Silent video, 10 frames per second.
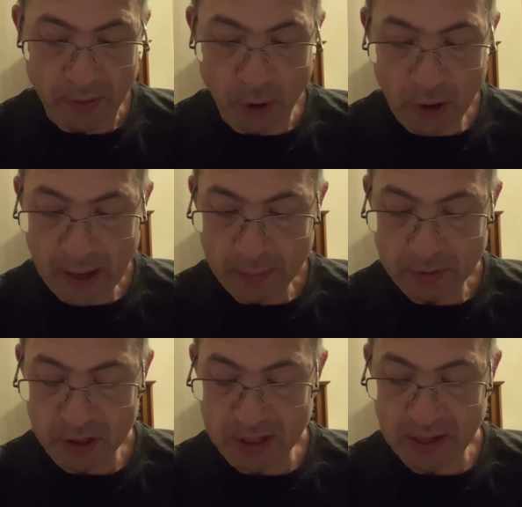
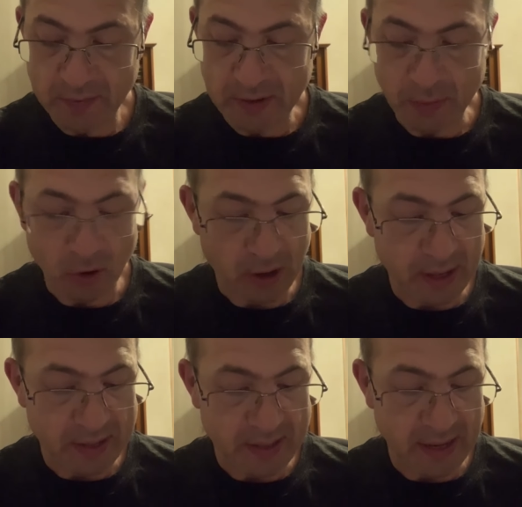38% of
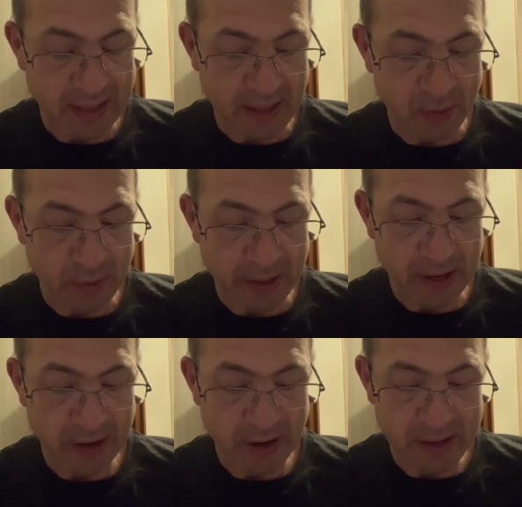Democrats say they
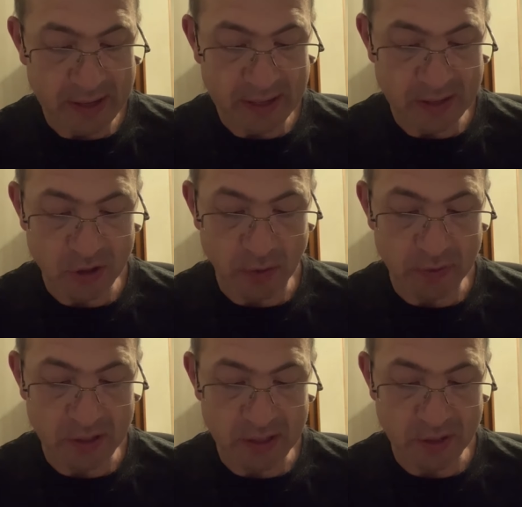regularly attend
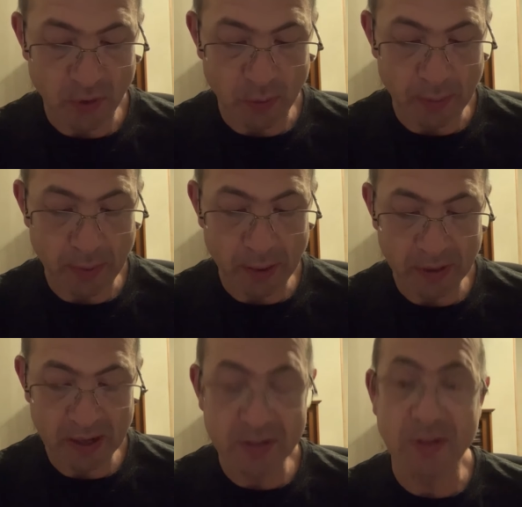services. For
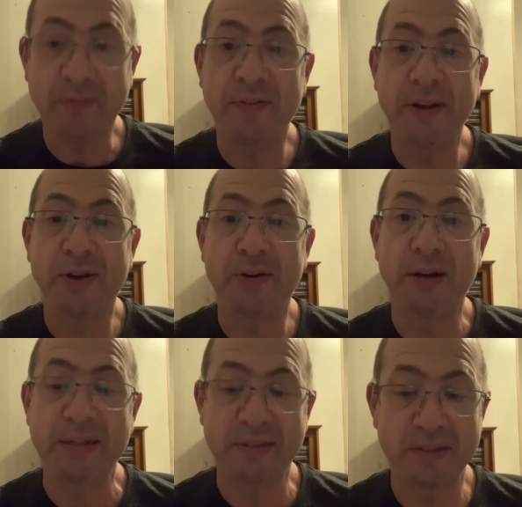Republicans, the figure
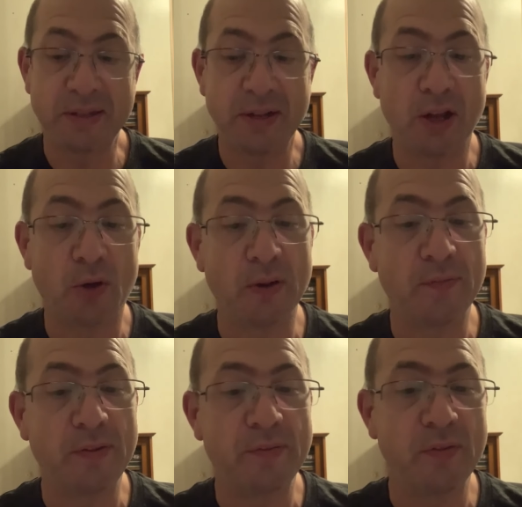is still only
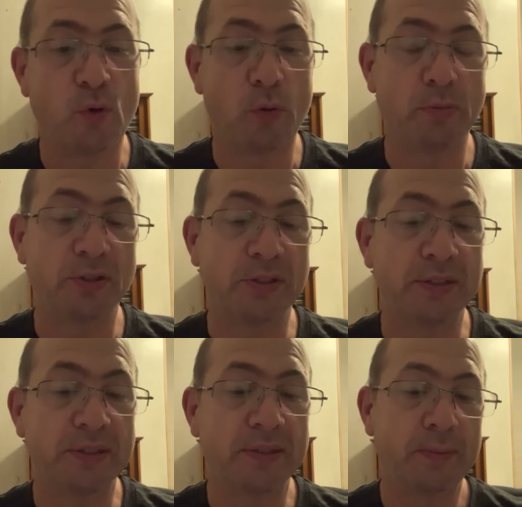54%.
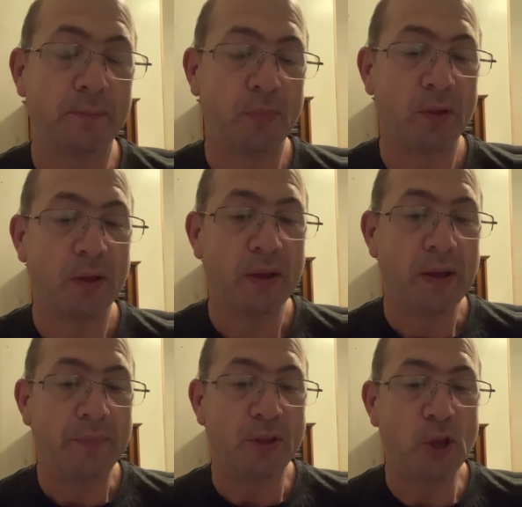
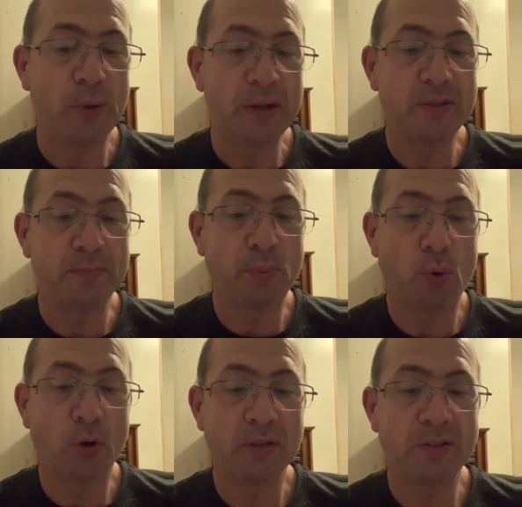The U.S.
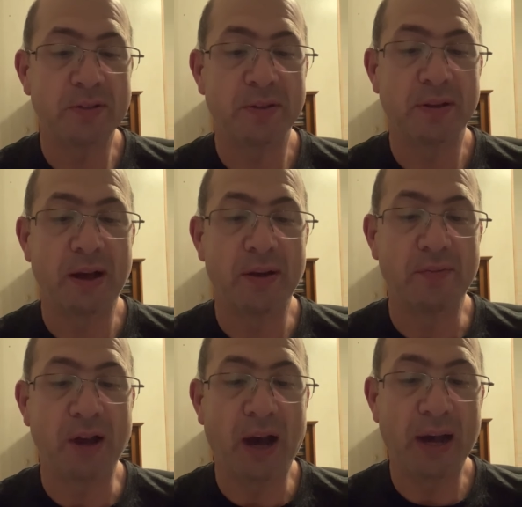importance
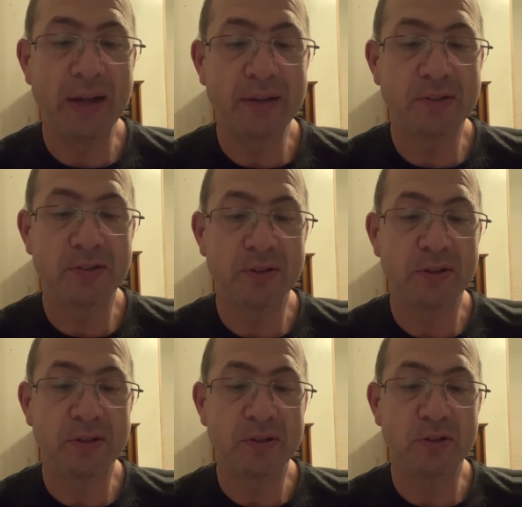of God's
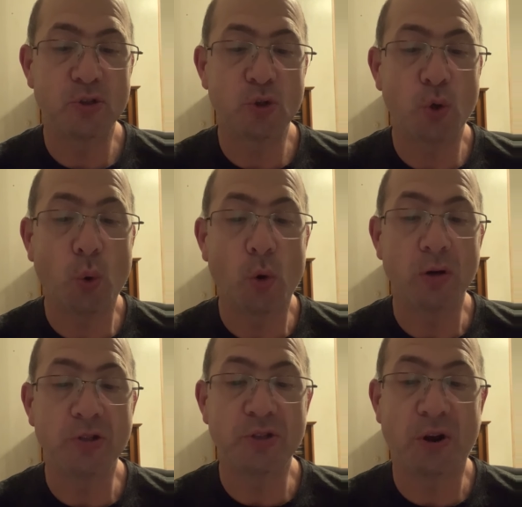
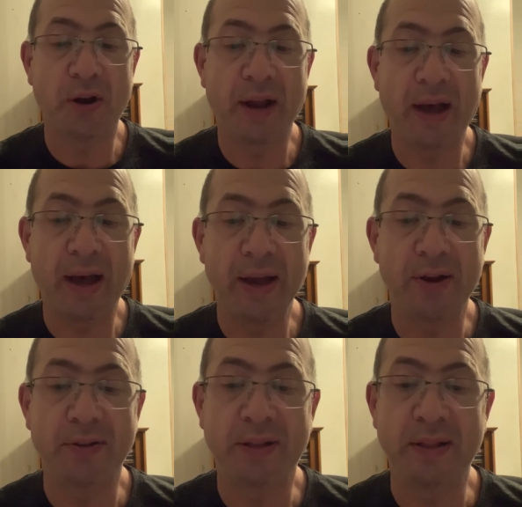score started
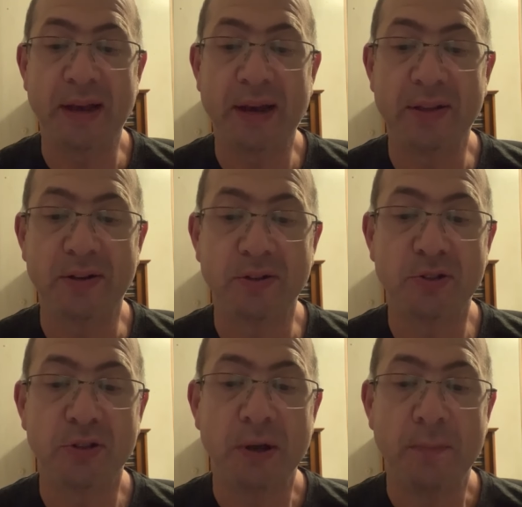higher than the
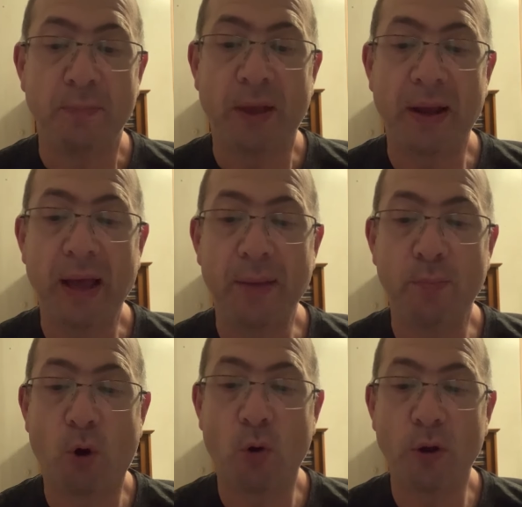others and had
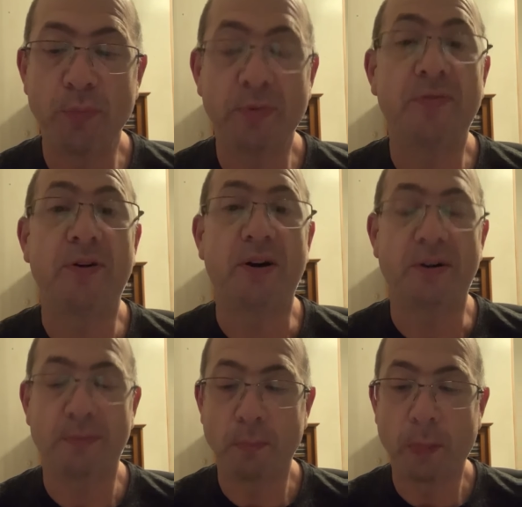more room to
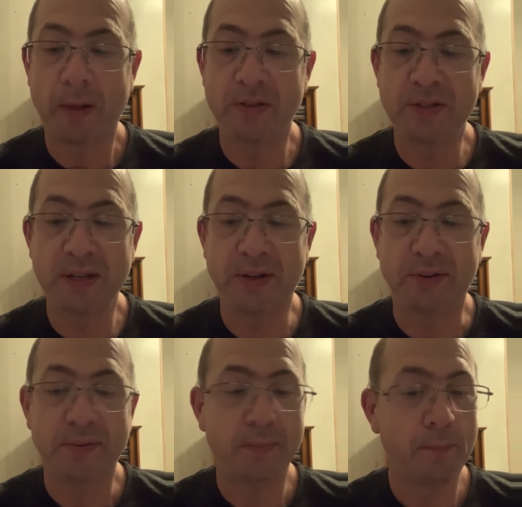fall. Still,